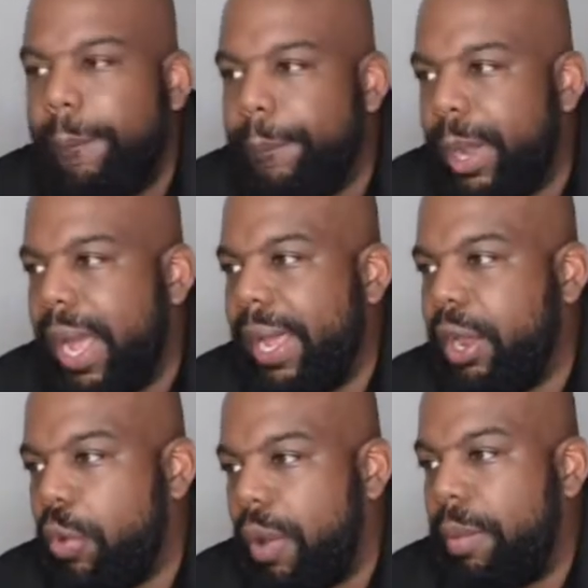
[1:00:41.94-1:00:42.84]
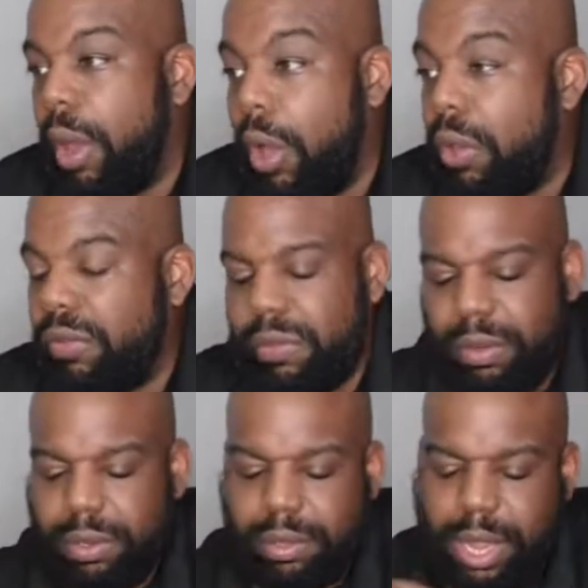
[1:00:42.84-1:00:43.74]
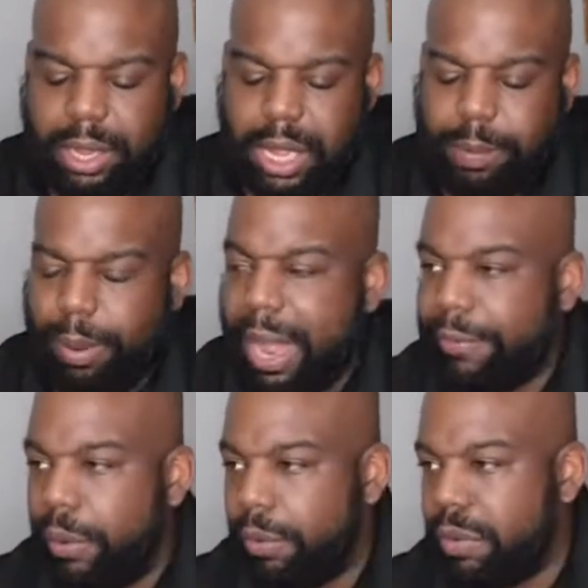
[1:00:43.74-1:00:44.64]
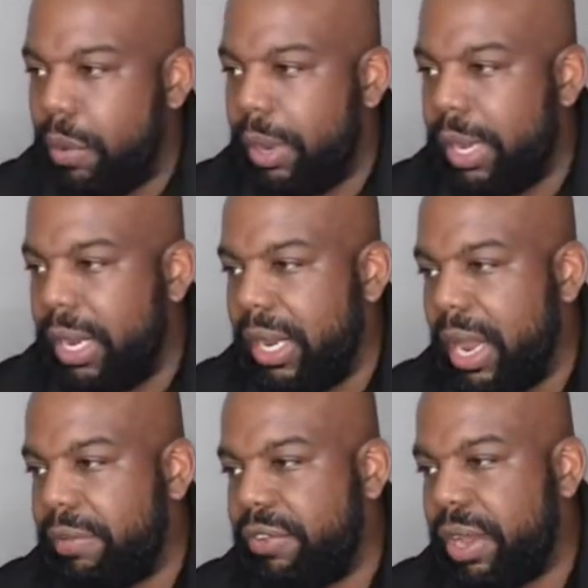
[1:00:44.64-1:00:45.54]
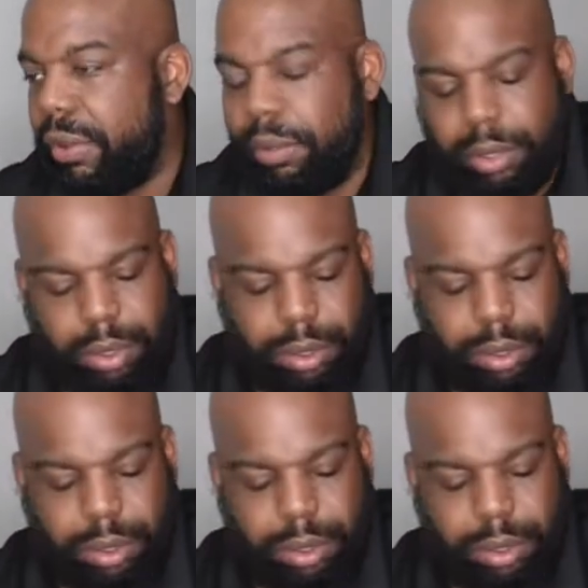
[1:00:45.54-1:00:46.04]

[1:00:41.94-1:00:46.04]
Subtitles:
by corrupt laws that keep Black folks going in and out of jail,